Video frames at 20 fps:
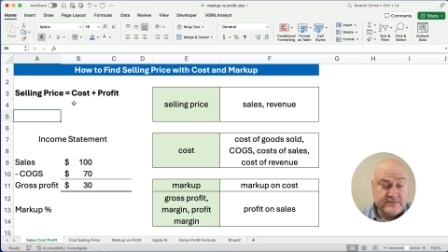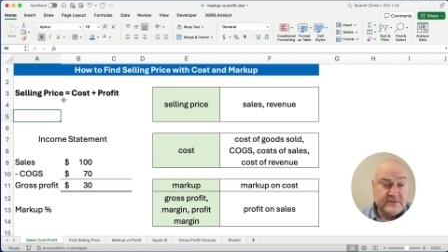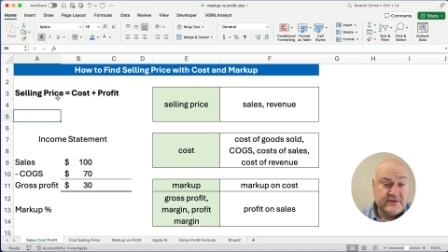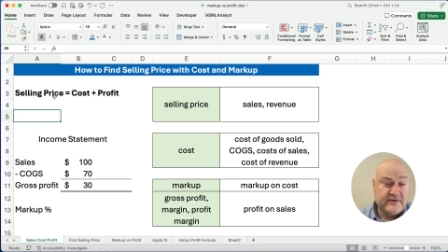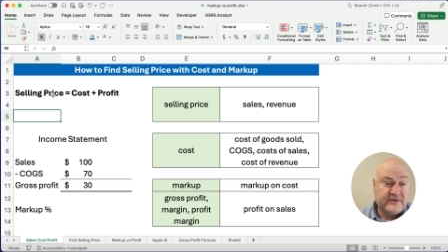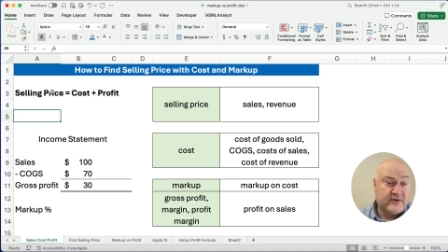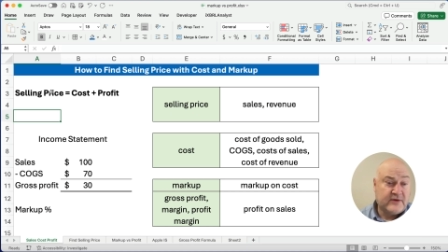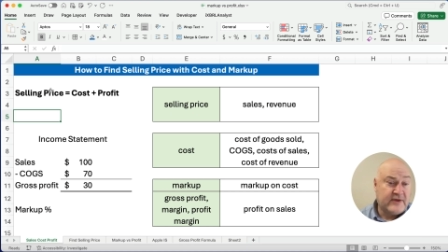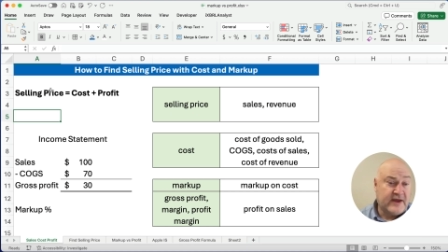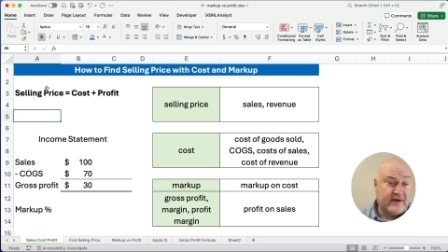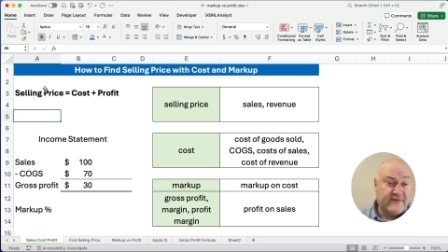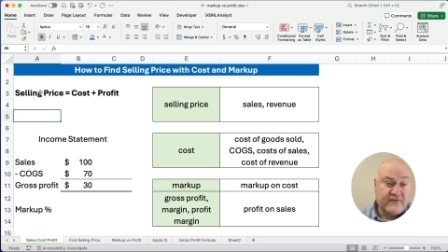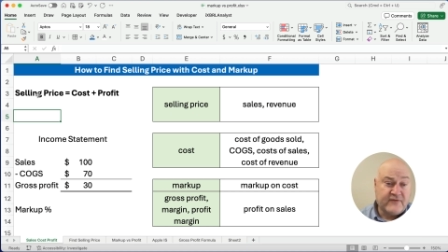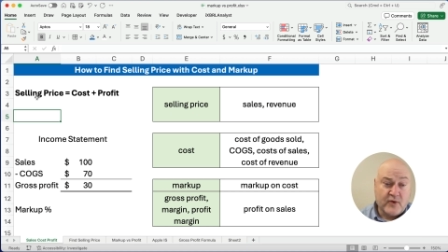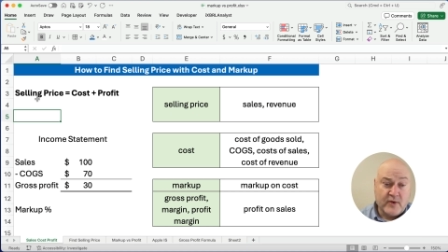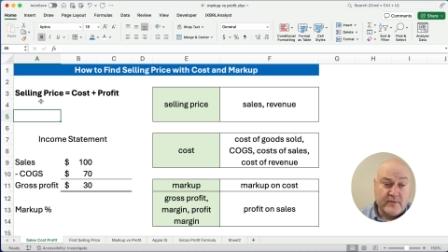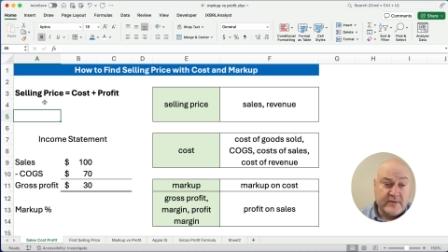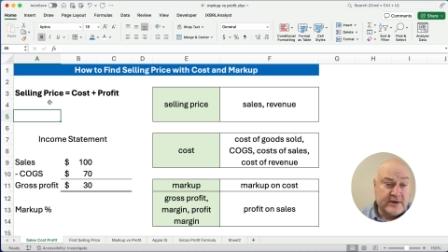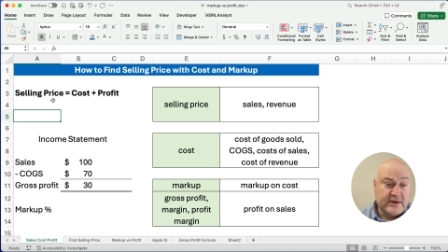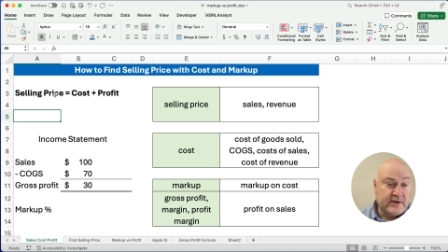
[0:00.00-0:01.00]
So that
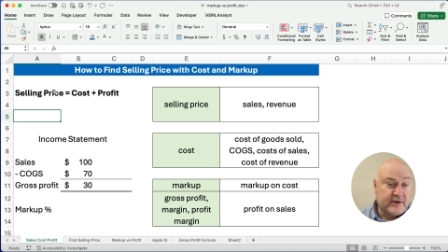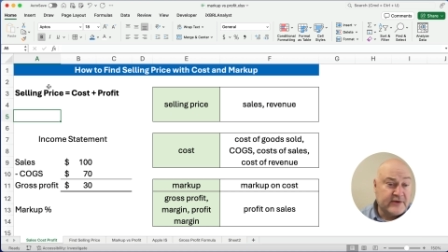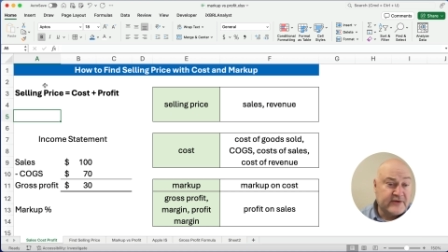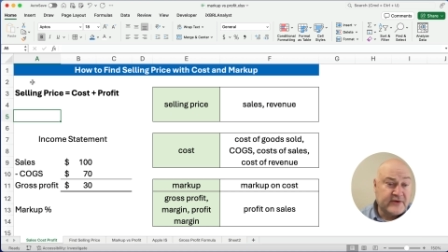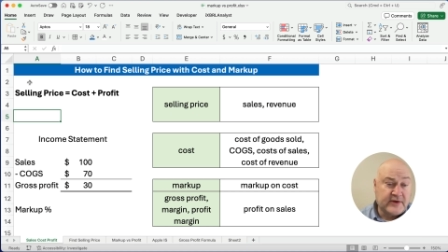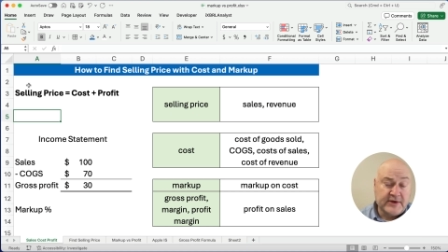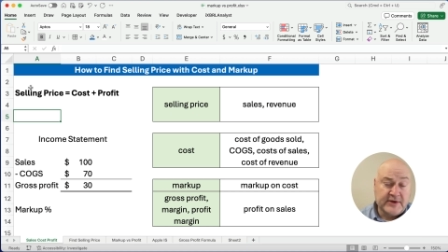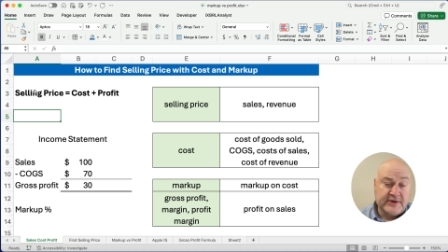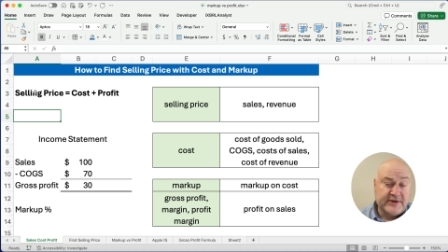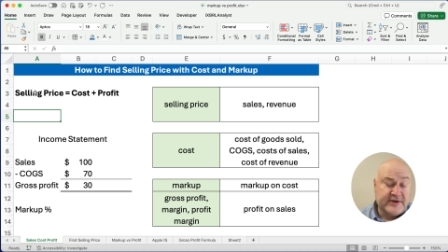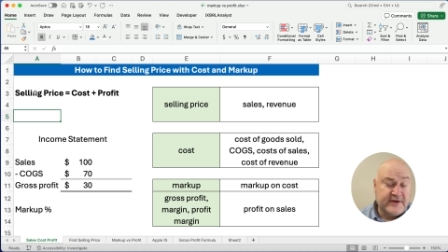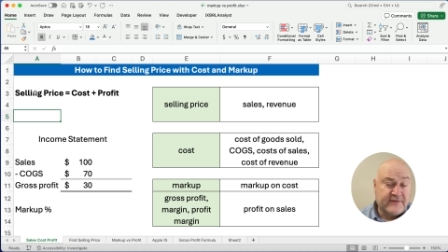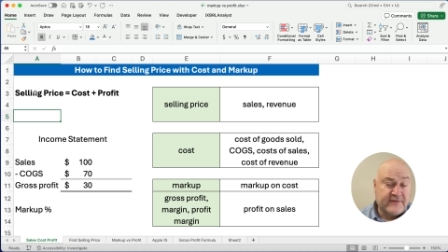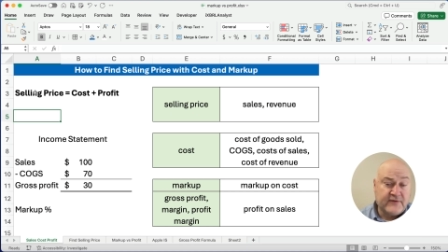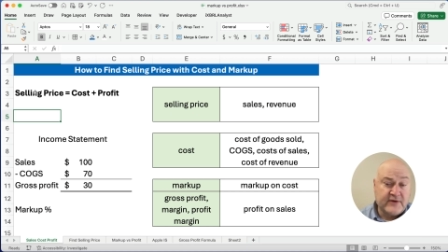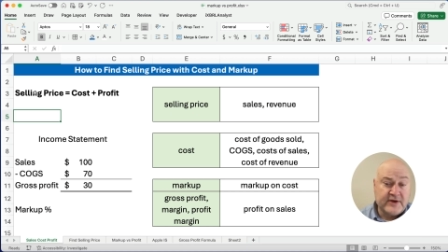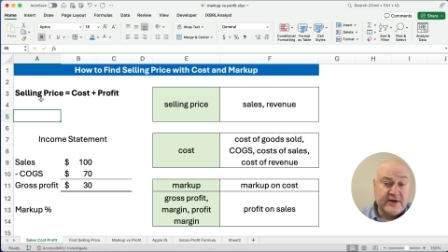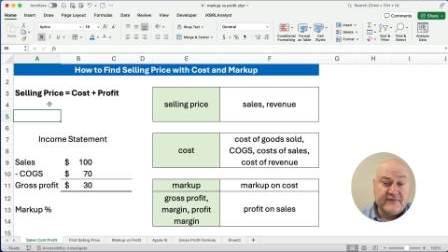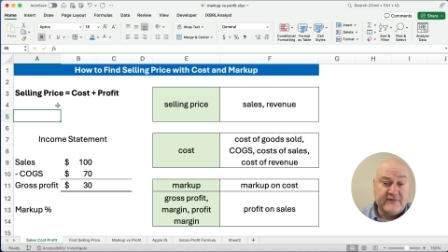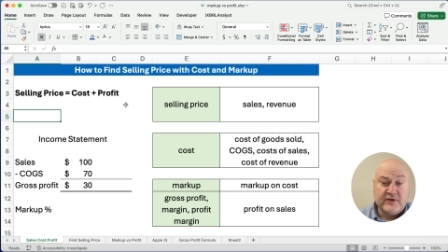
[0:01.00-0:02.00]
formula looks a little
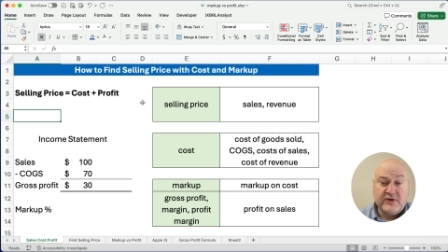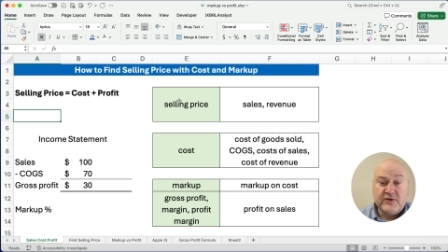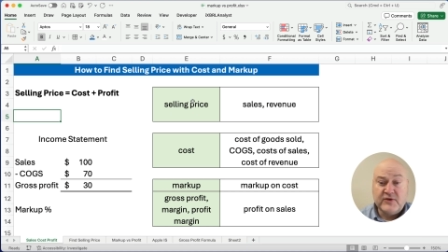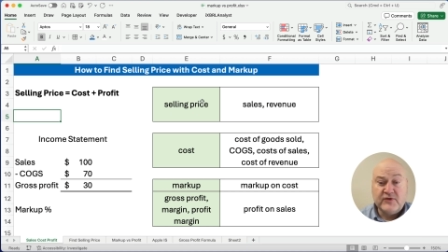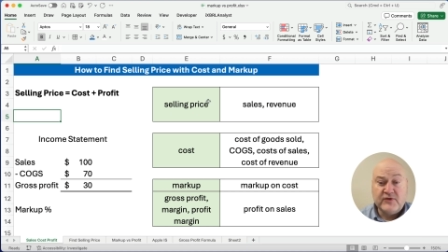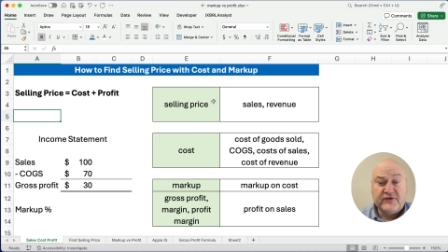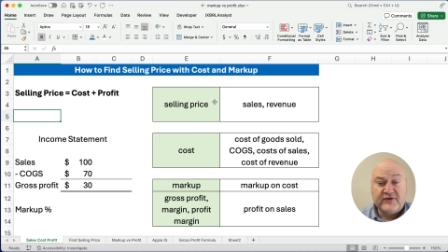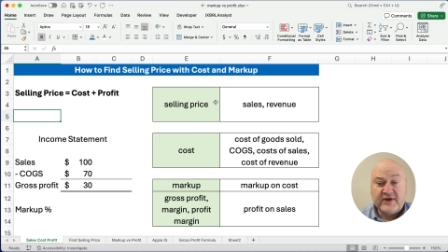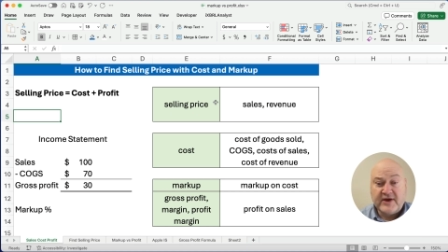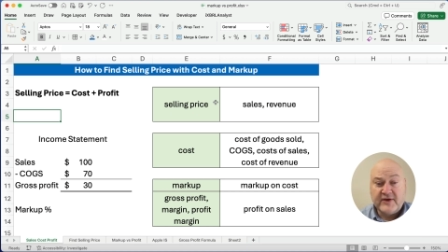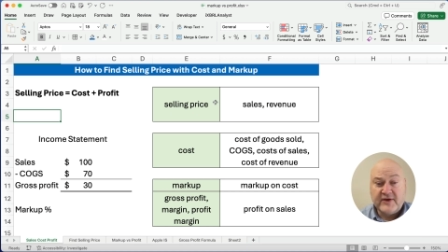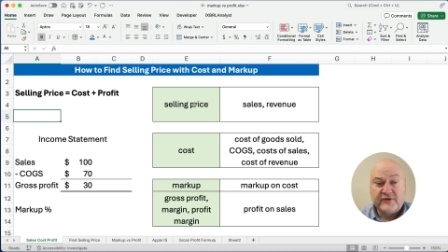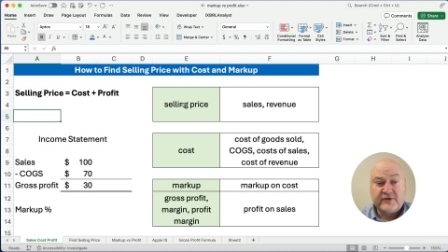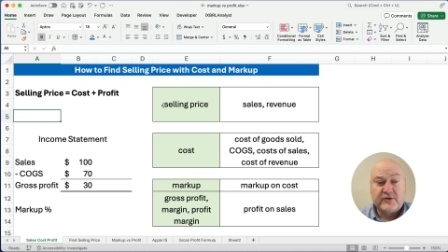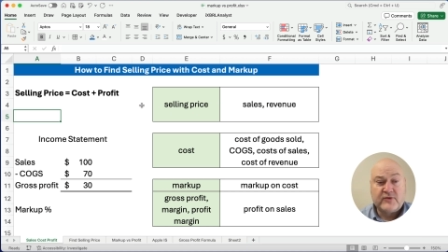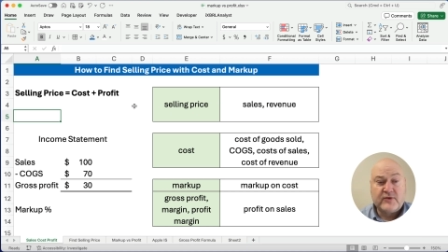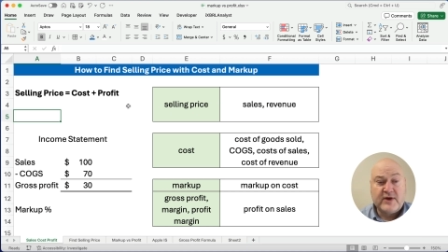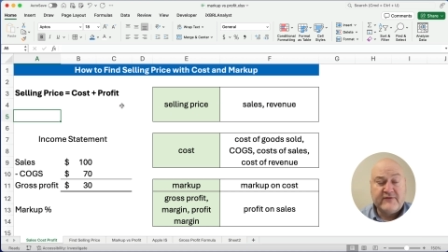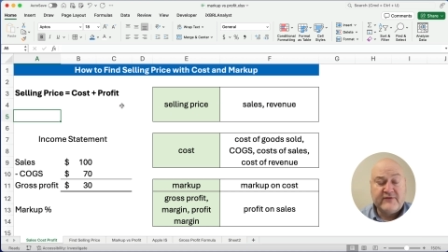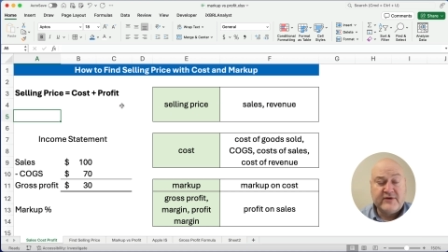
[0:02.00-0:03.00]
different if you use sales
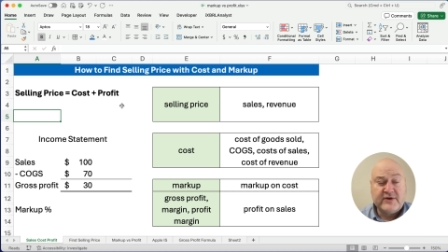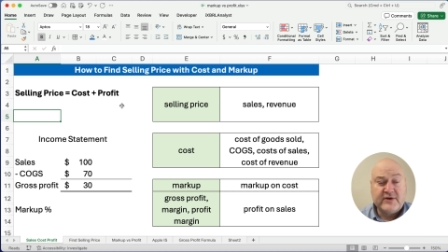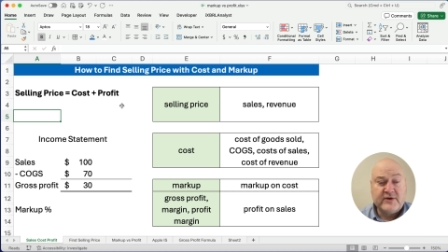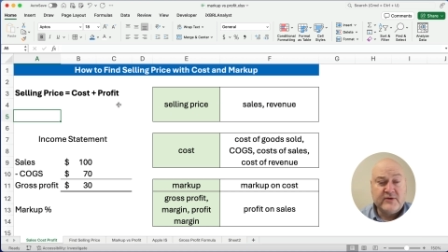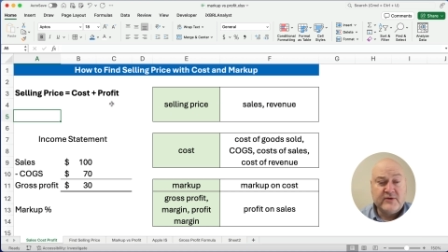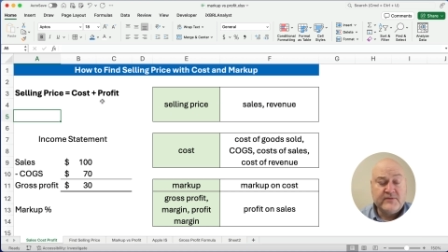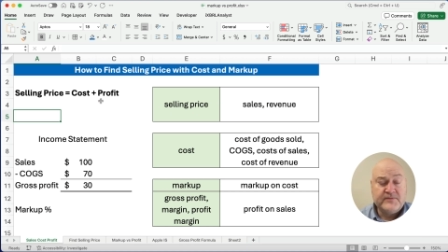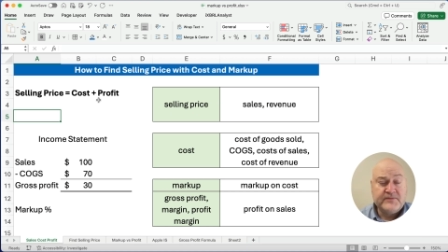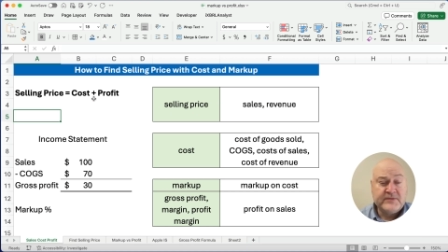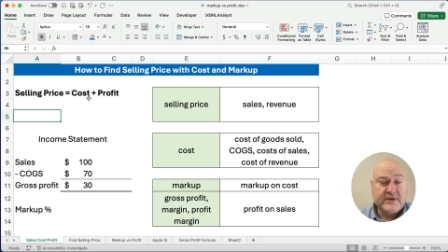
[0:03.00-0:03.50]
or revenue.